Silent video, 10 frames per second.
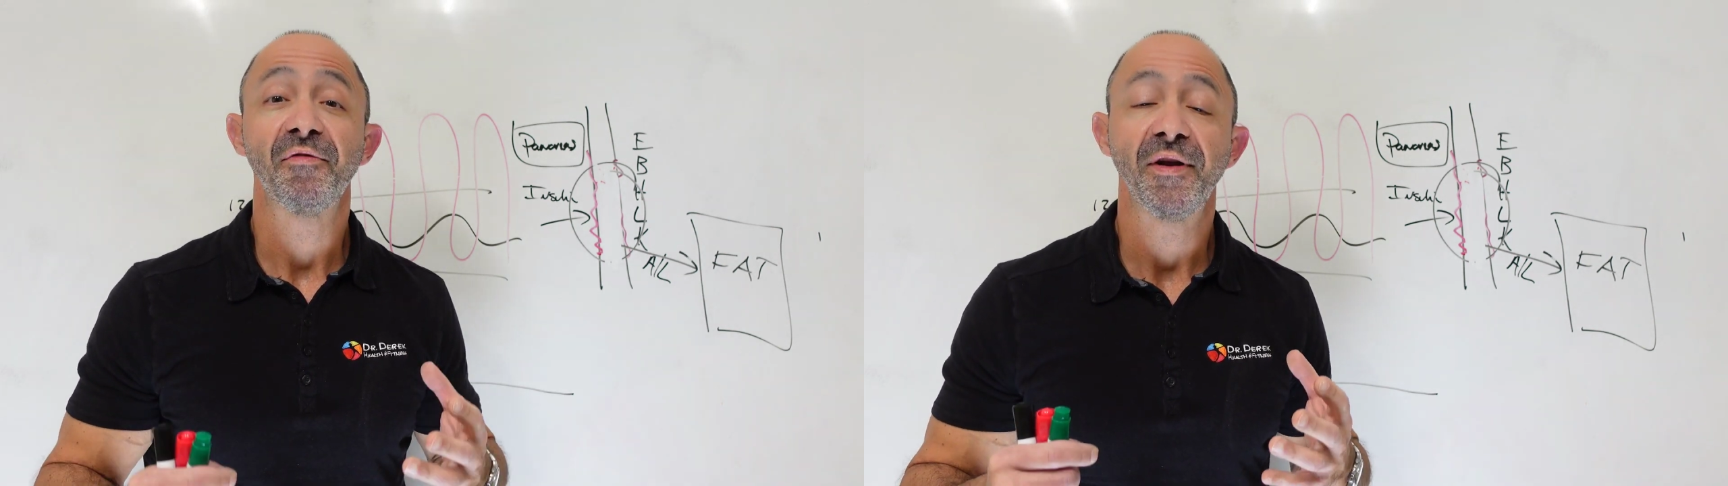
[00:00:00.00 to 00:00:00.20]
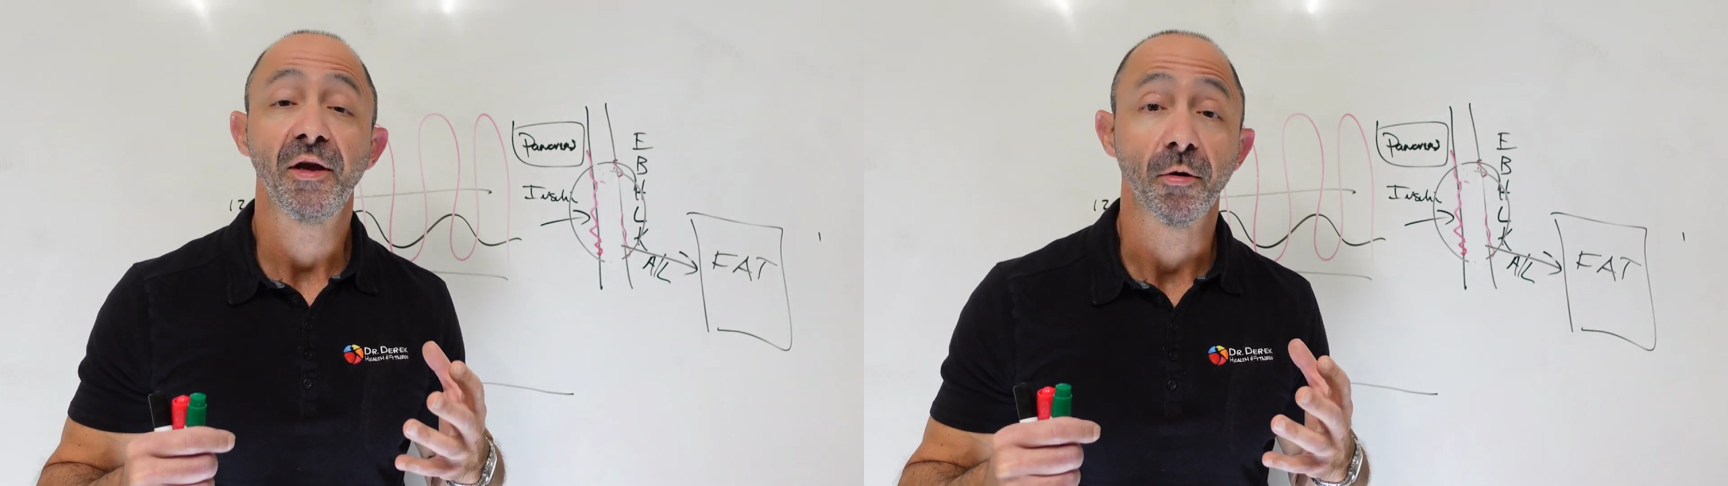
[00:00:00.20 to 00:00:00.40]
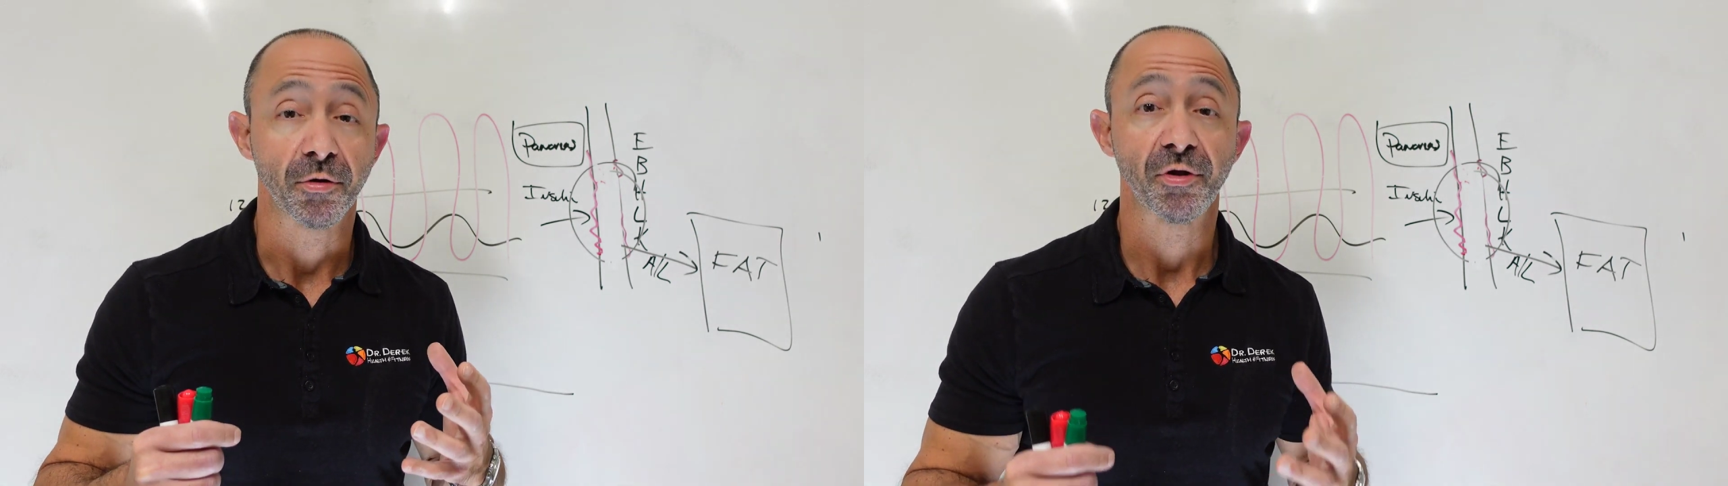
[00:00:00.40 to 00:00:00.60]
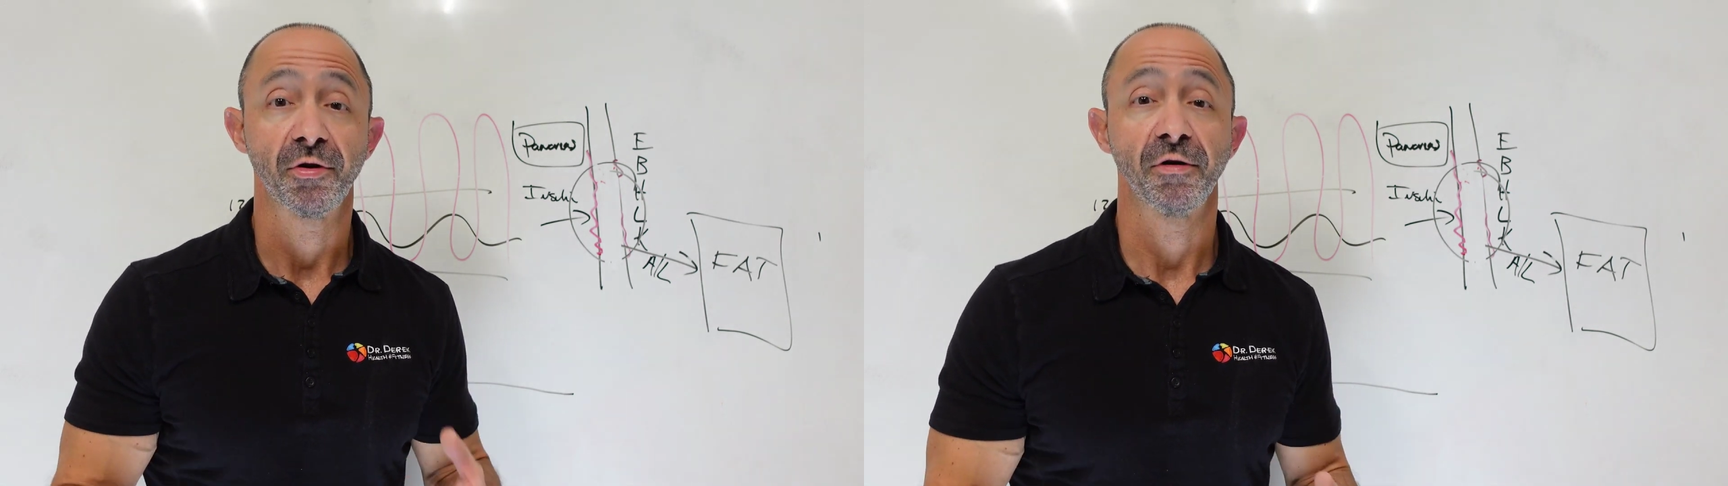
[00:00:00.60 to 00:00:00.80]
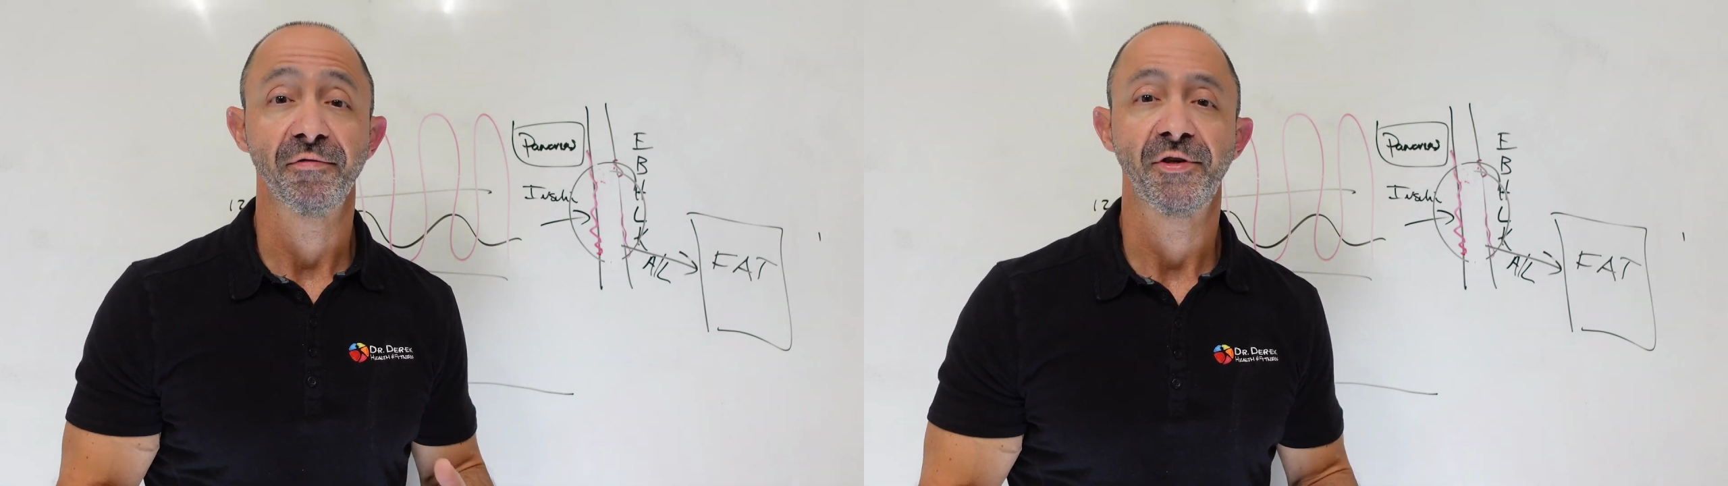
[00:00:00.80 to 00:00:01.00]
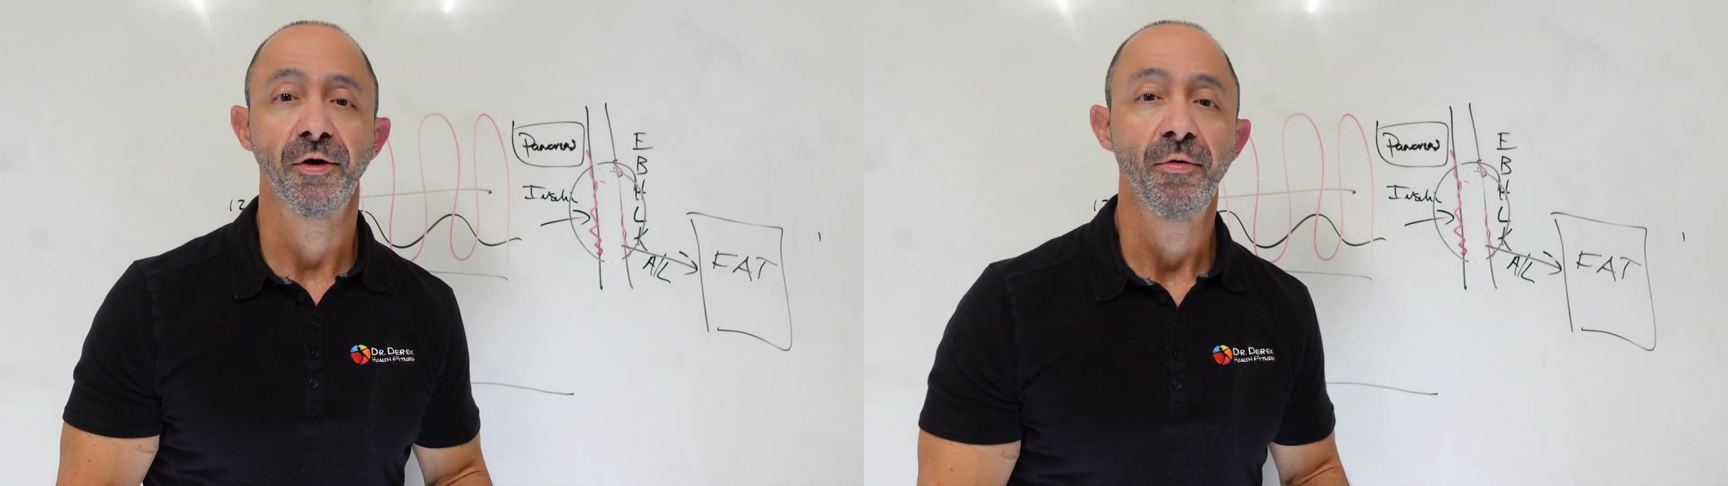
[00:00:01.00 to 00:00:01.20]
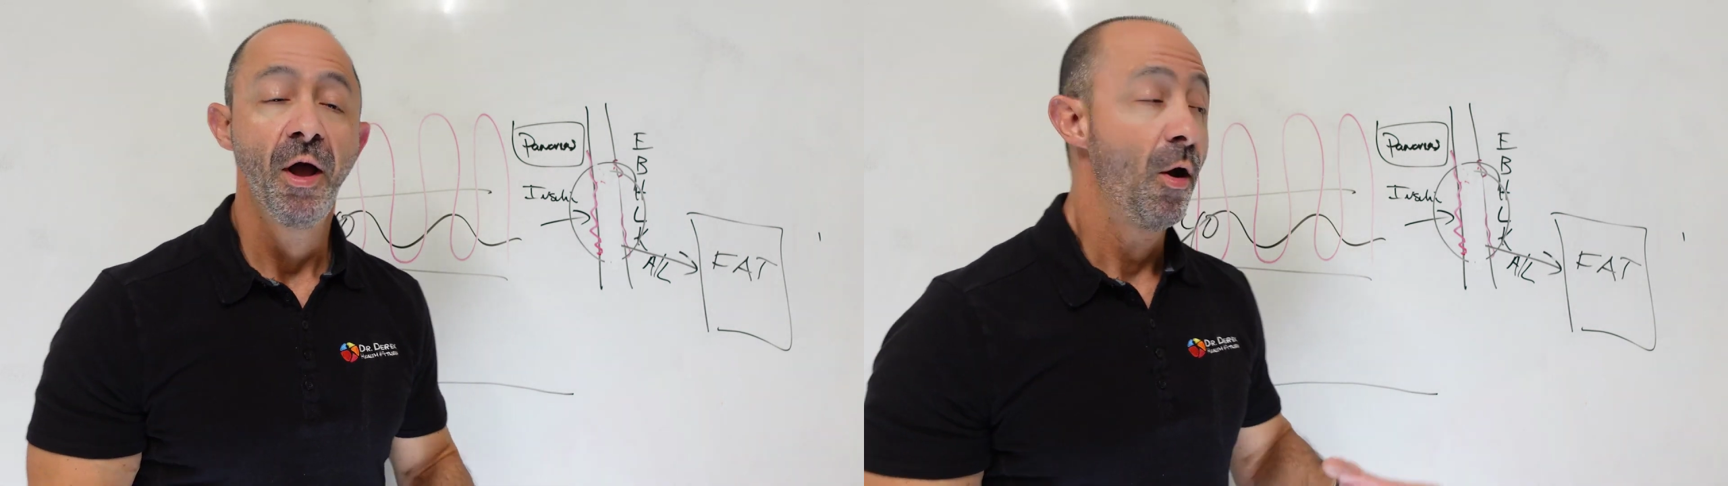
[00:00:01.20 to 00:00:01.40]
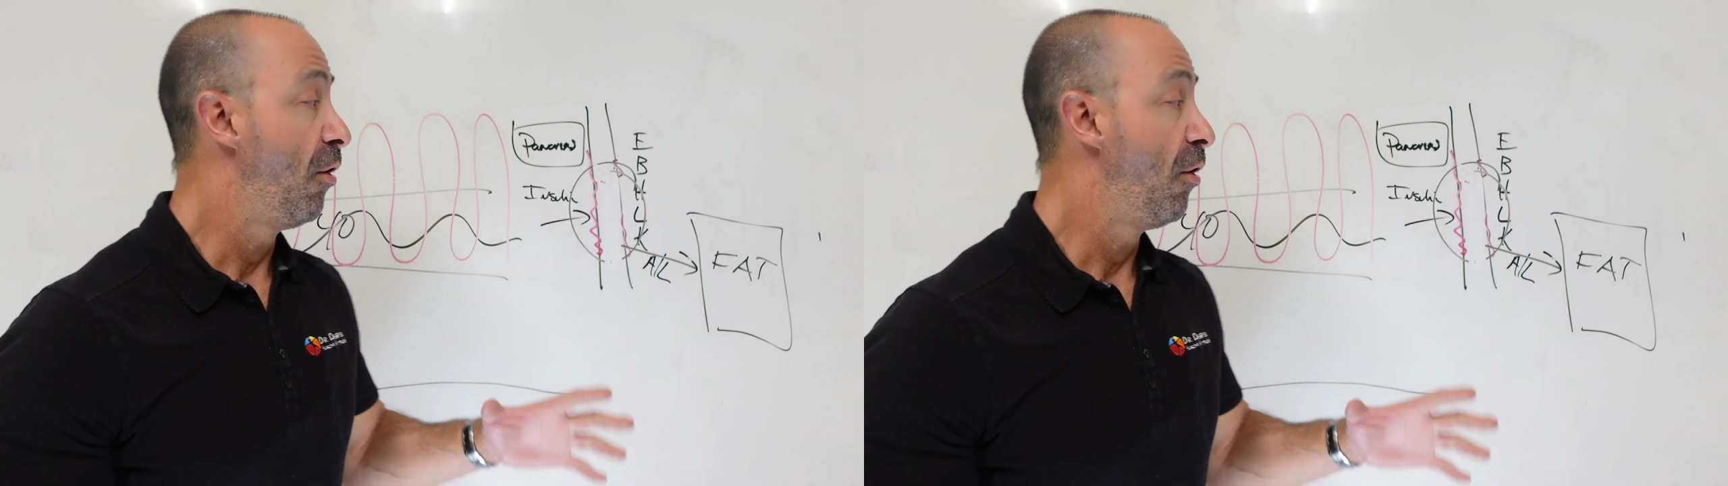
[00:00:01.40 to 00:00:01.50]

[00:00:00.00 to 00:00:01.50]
video served you.